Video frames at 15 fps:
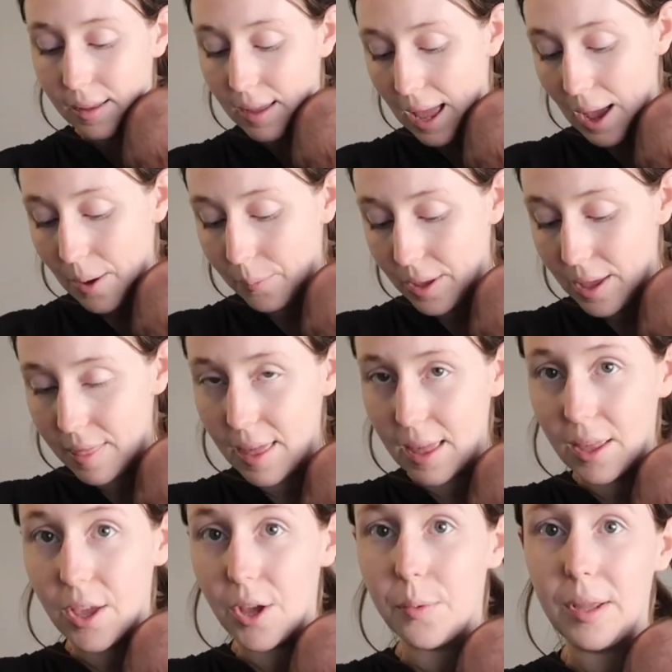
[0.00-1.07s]
and we are
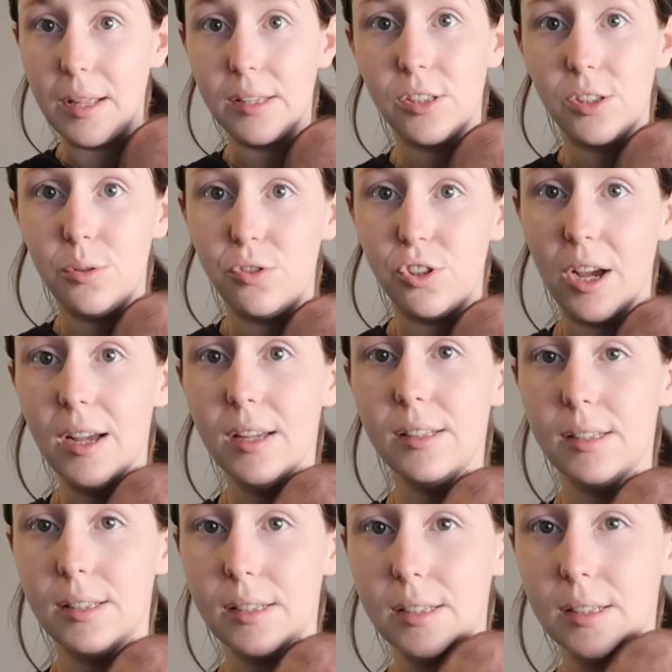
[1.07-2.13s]
then going to
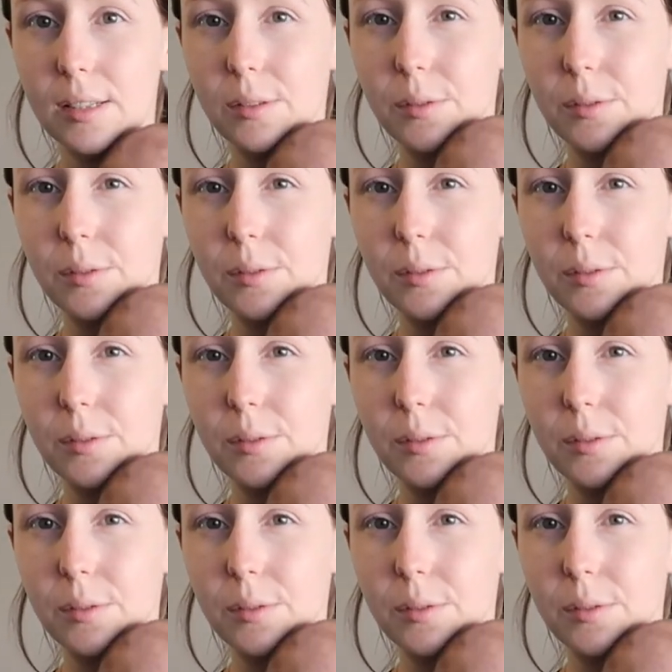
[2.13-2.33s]
just,